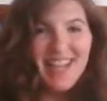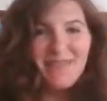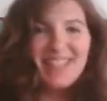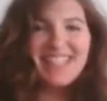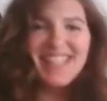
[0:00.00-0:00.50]

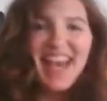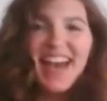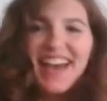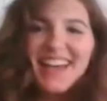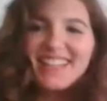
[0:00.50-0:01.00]

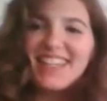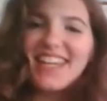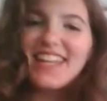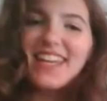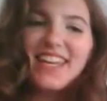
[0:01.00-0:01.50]
DCS?
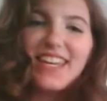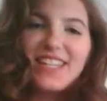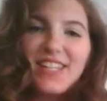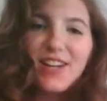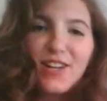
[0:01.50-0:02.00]
It
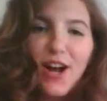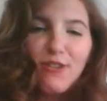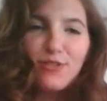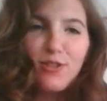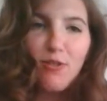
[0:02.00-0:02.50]
is
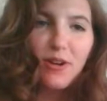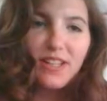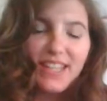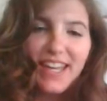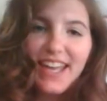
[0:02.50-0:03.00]
Coach
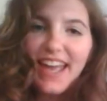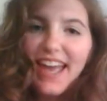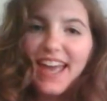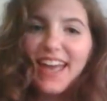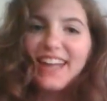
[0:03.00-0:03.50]
Corley,
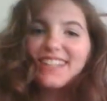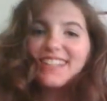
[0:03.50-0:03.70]
and